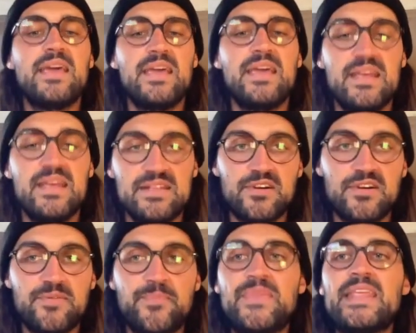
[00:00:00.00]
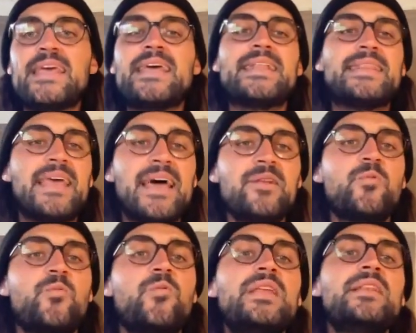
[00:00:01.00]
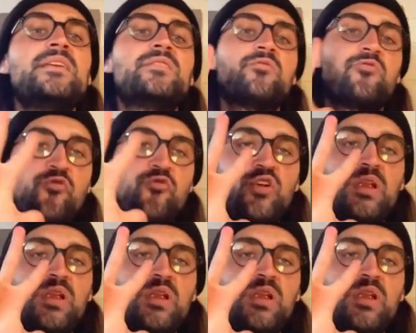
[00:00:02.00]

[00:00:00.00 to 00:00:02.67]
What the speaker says: insert. Then we need three